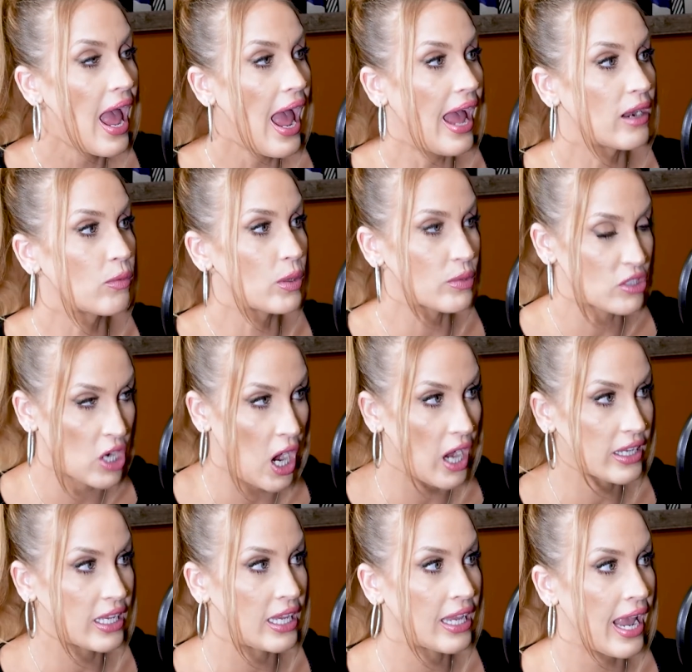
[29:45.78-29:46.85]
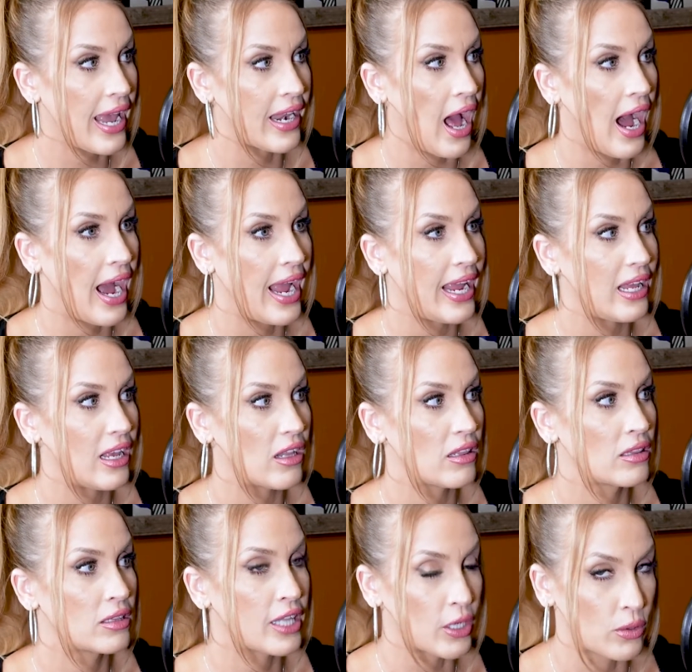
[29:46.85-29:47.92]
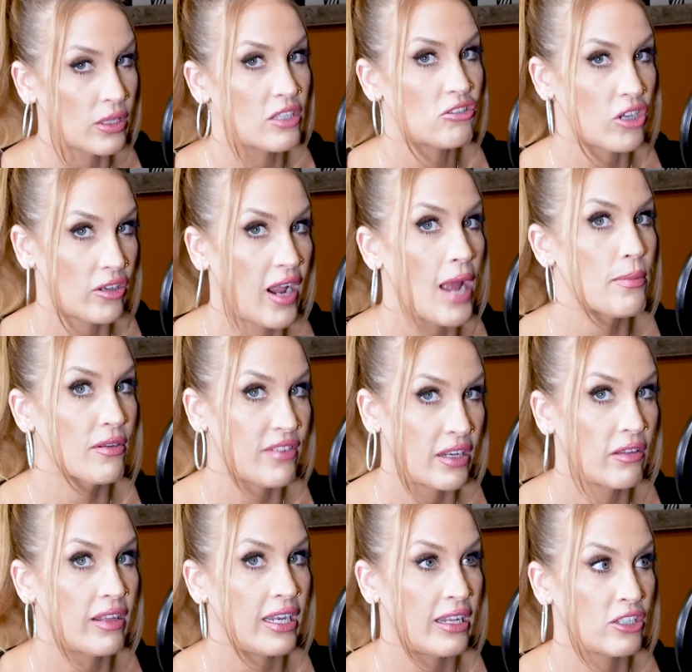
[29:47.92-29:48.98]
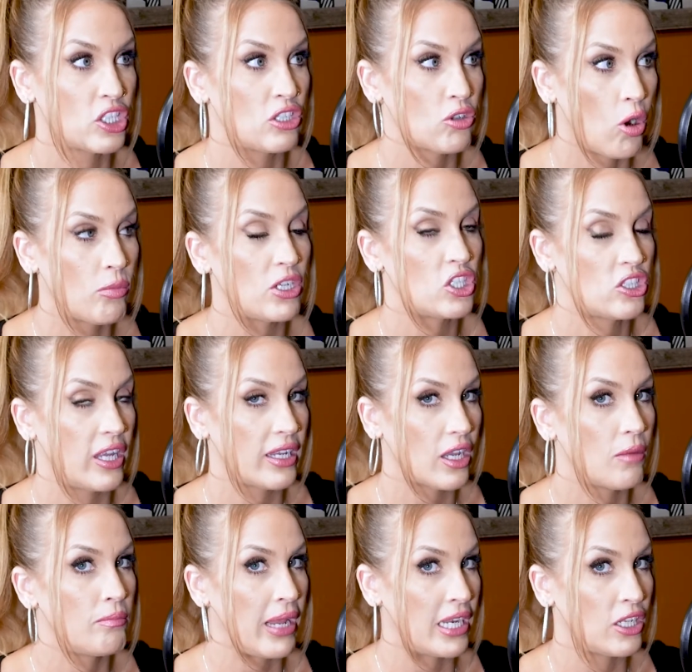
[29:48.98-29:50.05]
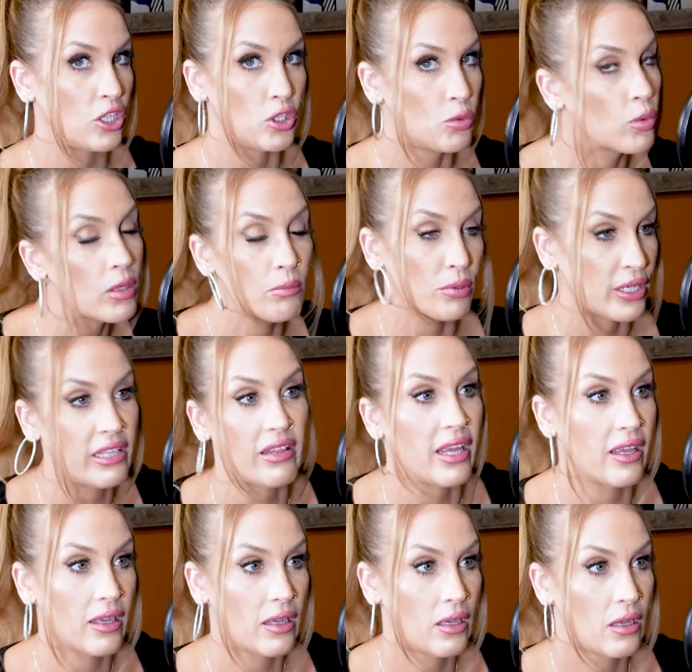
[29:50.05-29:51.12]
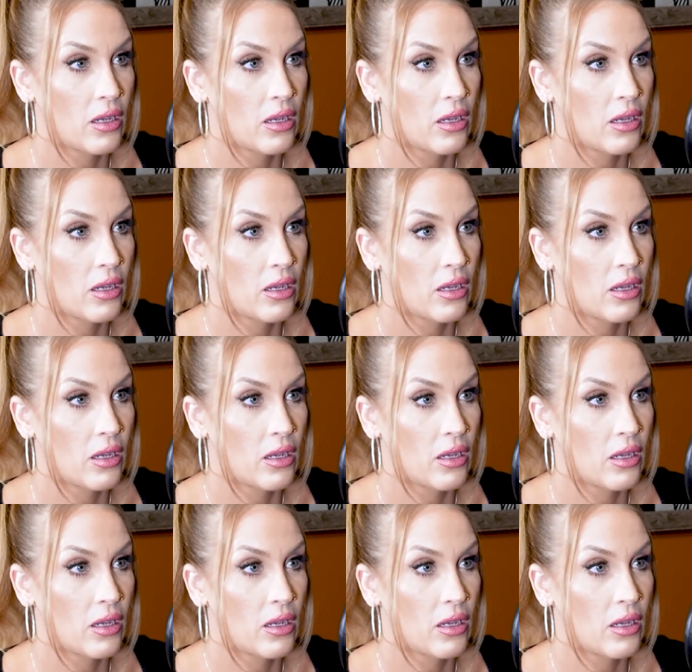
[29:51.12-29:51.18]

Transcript: and we were talking and I literally started hyperventilating. She told me, she's like, Mandy, you weren't breathing.